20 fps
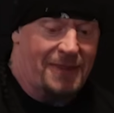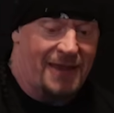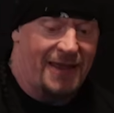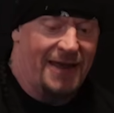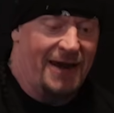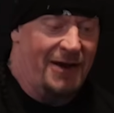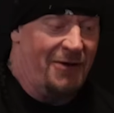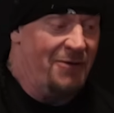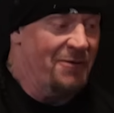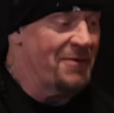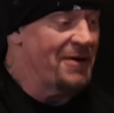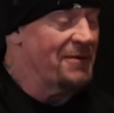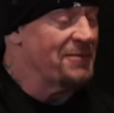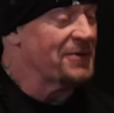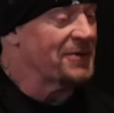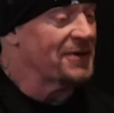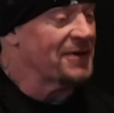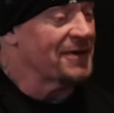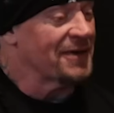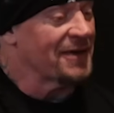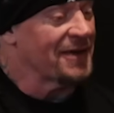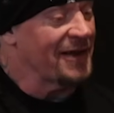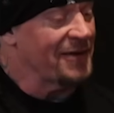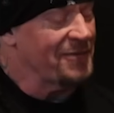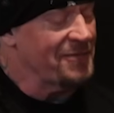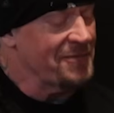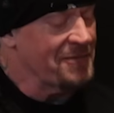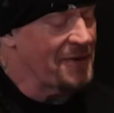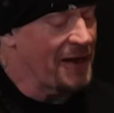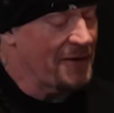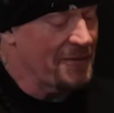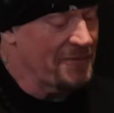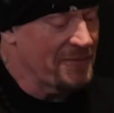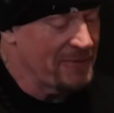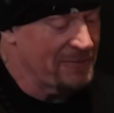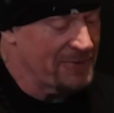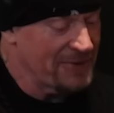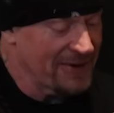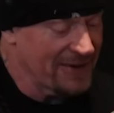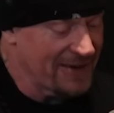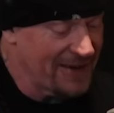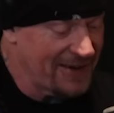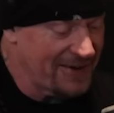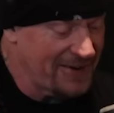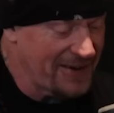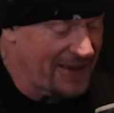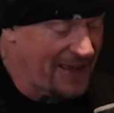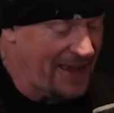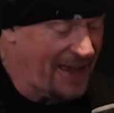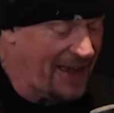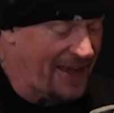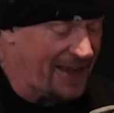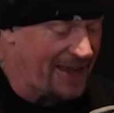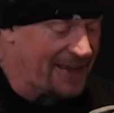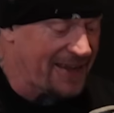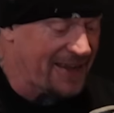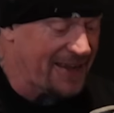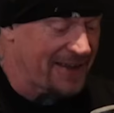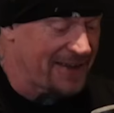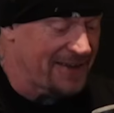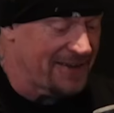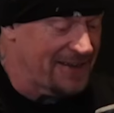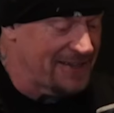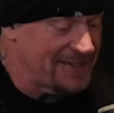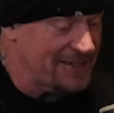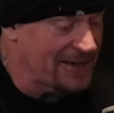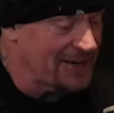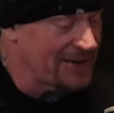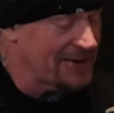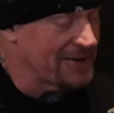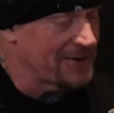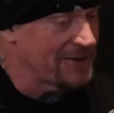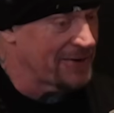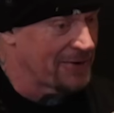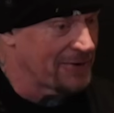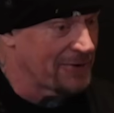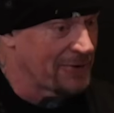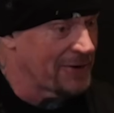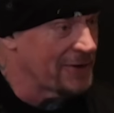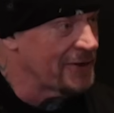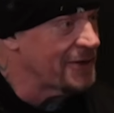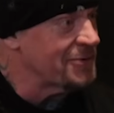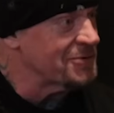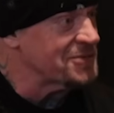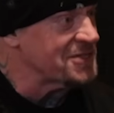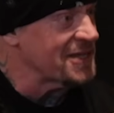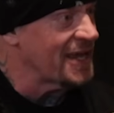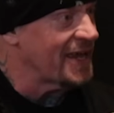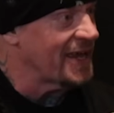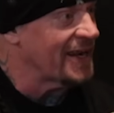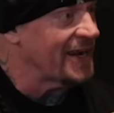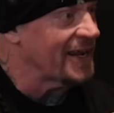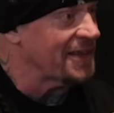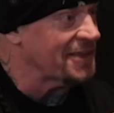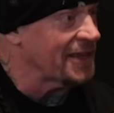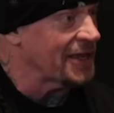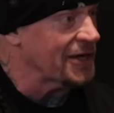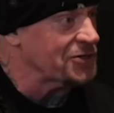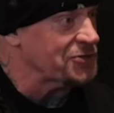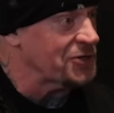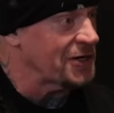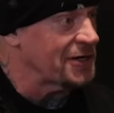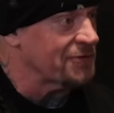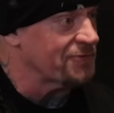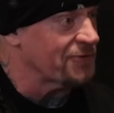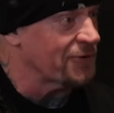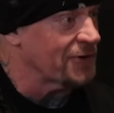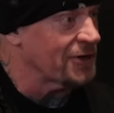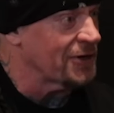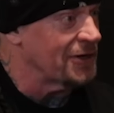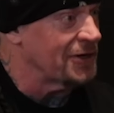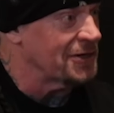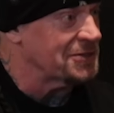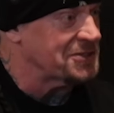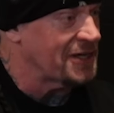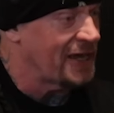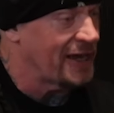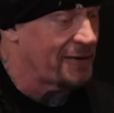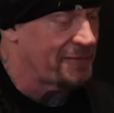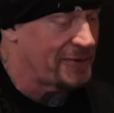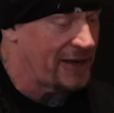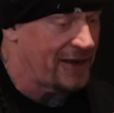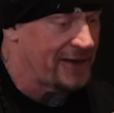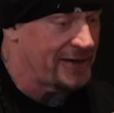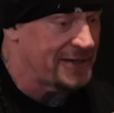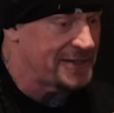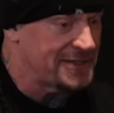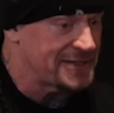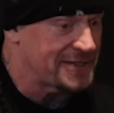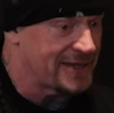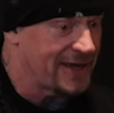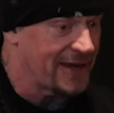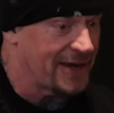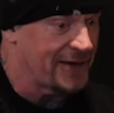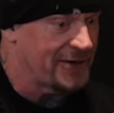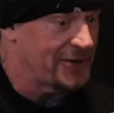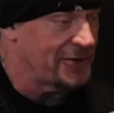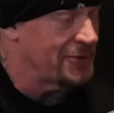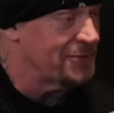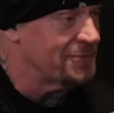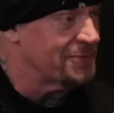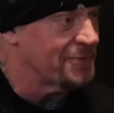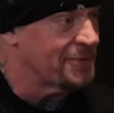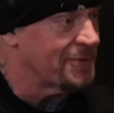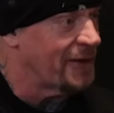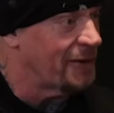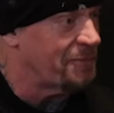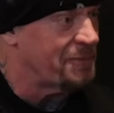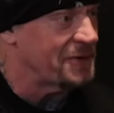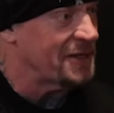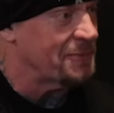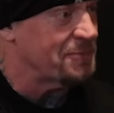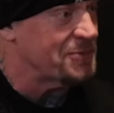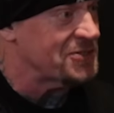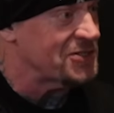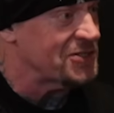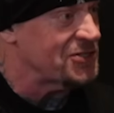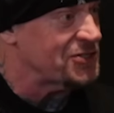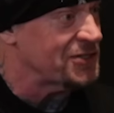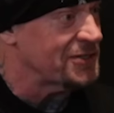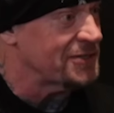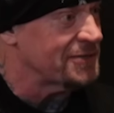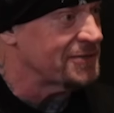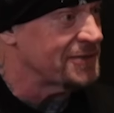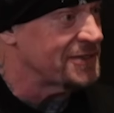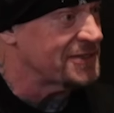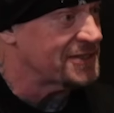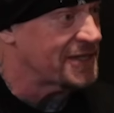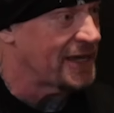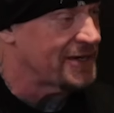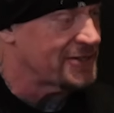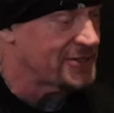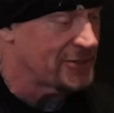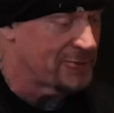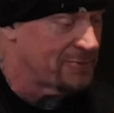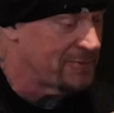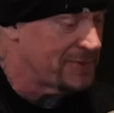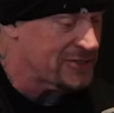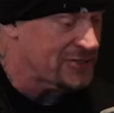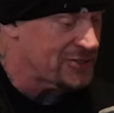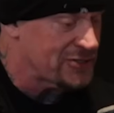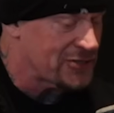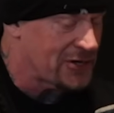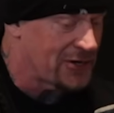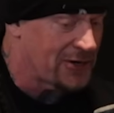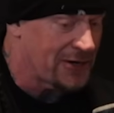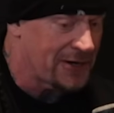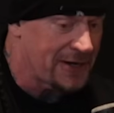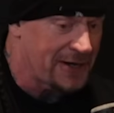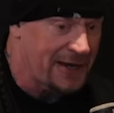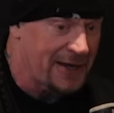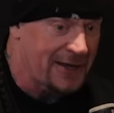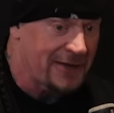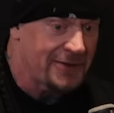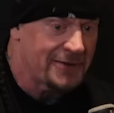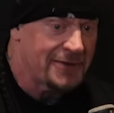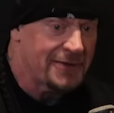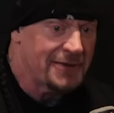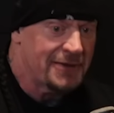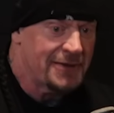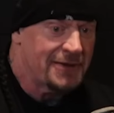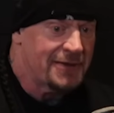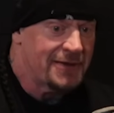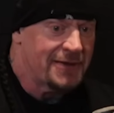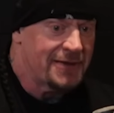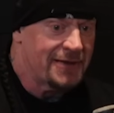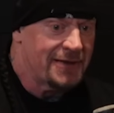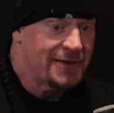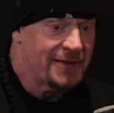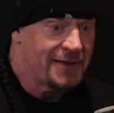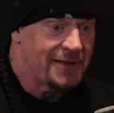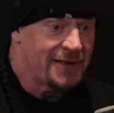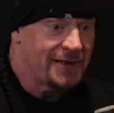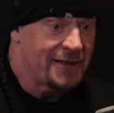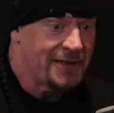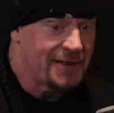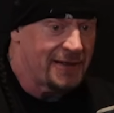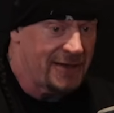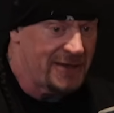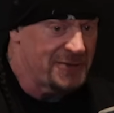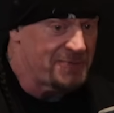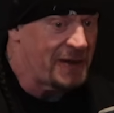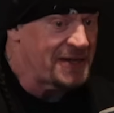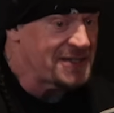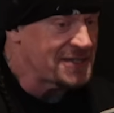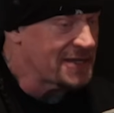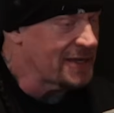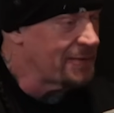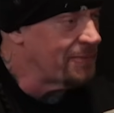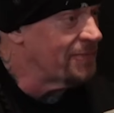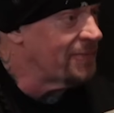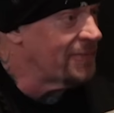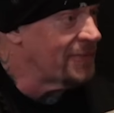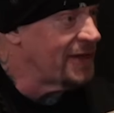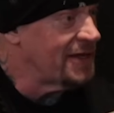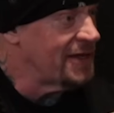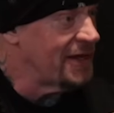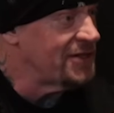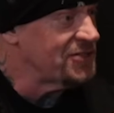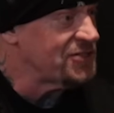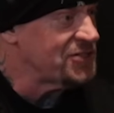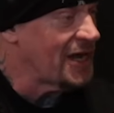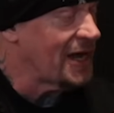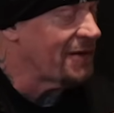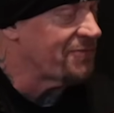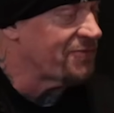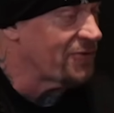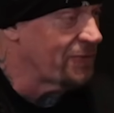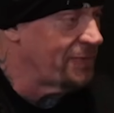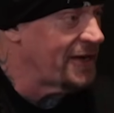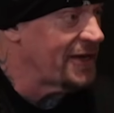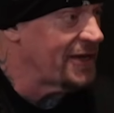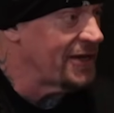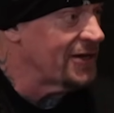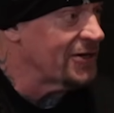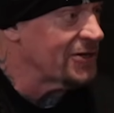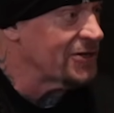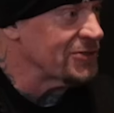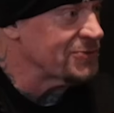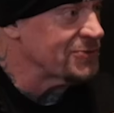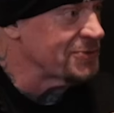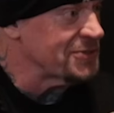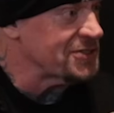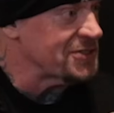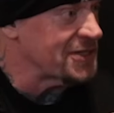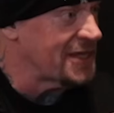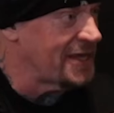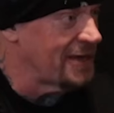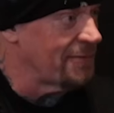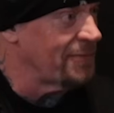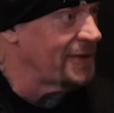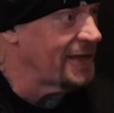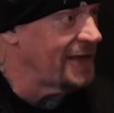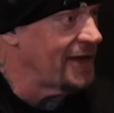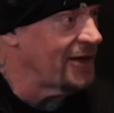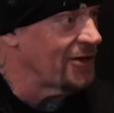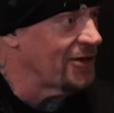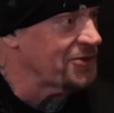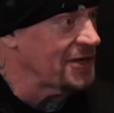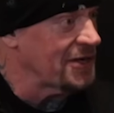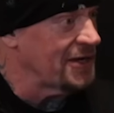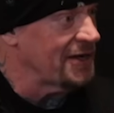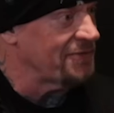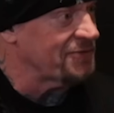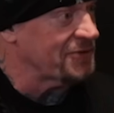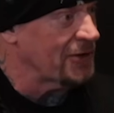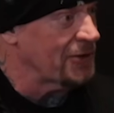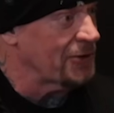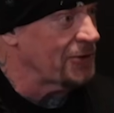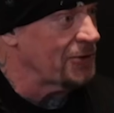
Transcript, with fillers: And I remember, I, I remember Larry Heck. He's our well, he was the head athletic trainer for a long time. Now he's got a new uppity position. He's got his own business card now. Oh man, he's basically his job for many years was to keep me healthy enough to go